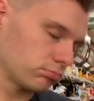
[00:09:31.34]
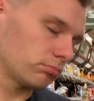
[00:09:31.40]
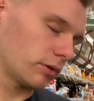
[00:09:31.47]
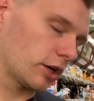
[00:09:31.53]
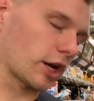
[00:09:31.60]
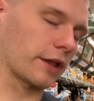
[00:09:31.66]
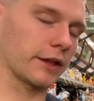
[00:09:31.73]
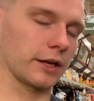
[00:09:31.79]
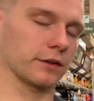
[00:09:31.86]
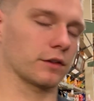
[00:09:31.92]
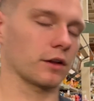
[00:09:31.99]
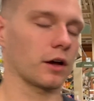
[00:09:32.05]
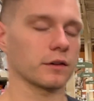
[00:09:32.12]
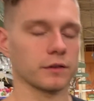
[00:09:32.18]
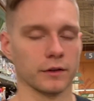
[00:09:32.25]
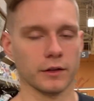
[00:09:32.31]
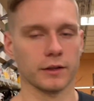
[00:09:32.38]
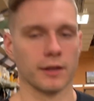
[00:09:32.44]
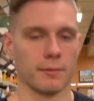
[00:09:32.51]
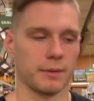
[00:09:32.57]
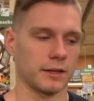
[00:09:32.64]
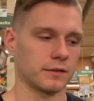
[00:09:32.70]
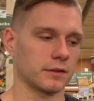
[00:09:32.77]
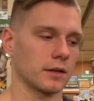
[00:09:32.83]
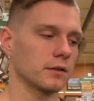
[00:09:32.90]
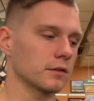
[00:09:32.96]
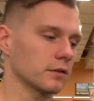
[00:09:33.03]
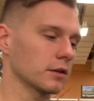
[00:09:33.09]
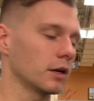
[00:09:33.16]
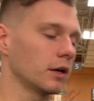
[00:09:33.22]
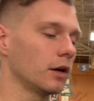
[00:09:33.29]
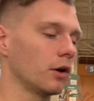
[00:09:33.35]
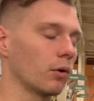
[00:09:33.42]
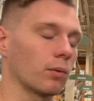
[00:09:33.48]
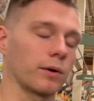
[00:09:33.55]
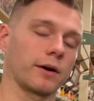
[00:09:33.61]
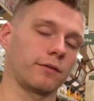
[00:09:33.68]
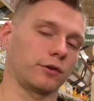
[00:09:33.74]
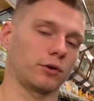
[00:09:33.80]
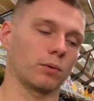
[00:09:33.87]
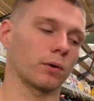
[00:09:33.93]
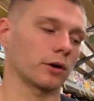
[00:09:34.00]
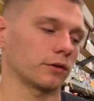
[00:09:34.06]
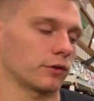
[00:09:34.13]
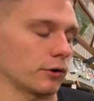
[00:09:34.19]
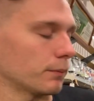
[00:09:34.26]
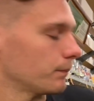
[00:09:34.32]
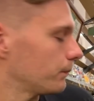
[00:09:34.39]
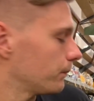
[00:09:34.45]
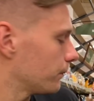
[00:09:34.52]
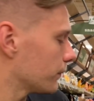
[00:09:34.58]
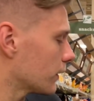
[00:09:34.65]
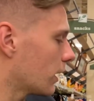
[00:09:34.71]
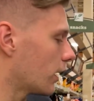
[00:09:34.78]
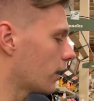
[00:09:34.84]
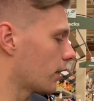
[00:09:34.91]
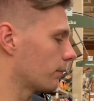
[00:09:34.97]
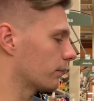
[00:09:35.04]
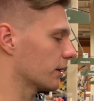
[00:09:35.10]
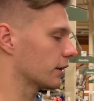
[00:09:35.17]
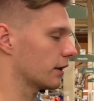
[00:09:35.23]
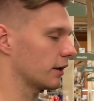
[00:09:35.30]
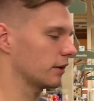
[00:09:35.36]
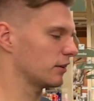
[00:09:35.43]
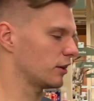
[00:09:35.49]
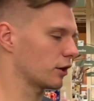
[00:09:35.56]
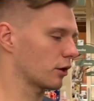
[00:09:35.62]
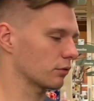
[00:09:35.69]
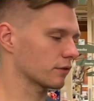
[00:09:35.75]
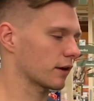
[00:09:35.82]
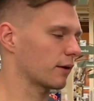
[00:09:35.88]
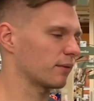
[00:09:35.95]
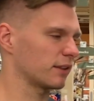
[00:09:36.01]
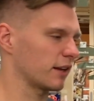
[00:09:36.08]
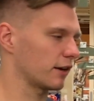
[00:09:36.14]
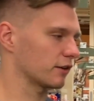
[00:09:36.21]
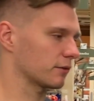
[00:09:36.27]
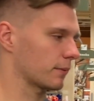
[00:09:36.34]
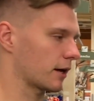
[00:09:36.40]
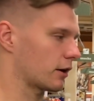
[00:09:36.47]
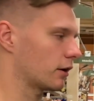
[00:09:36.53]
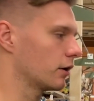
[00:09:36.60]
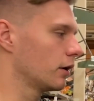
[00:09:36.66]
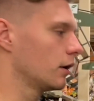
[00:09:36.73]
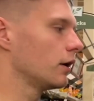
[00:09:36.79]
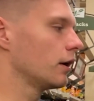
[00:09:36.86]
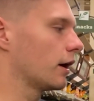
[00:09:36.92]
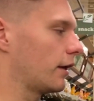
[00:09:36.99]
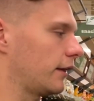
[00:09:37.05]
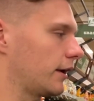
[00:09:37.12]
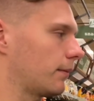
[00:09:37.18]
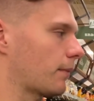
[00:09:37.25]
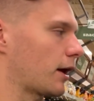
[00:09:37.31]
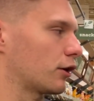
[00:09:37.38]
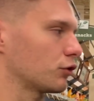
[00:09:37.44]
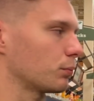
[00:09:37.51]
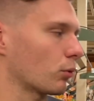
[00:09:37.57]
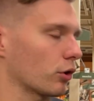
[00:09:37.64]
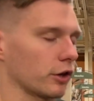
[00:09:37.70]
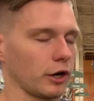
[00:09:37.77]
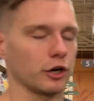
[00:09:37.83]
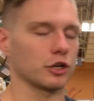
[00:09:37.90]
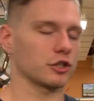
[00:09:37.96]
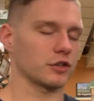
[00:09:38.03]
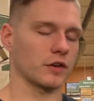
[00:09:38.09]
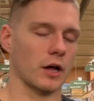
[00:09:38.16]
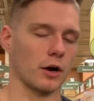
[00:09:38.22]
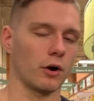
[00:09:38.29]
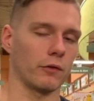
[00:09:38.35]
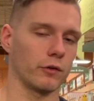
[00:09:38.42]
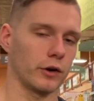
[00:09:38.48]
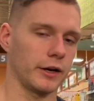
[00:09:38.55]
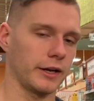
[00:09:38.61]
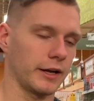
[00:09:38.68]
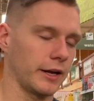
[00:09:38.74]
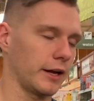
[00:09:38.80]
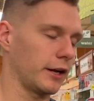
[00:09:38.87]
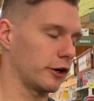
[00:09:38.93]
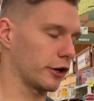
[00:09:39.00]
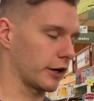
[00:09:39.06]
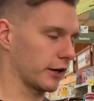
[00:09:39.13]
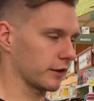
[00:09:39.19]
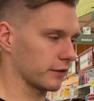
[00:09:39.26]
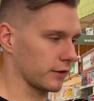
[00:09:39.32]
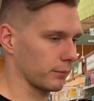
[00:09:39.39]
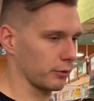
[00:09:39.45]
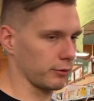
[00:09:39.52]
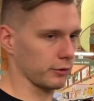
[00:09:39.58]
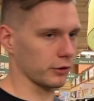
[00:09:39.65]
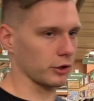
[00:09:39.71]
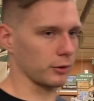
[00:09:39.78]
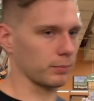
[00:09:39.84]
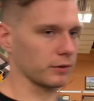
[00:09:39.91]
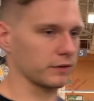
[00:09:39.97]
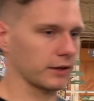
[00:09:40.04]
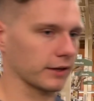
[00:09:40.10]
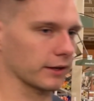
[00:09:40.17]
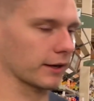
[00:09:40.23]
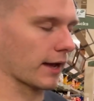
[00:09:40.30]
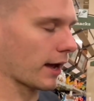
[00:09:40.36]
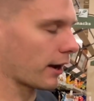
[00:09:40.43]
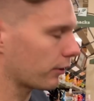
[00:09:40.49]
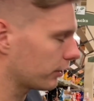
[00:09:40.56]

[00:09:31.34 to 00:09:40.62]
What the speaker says: and I think it does. I think that makes sense. Whatever you want to do. But time of day doesn't matter. I think it matters more that you're just not overeating it and you're getting something with good percent cacao.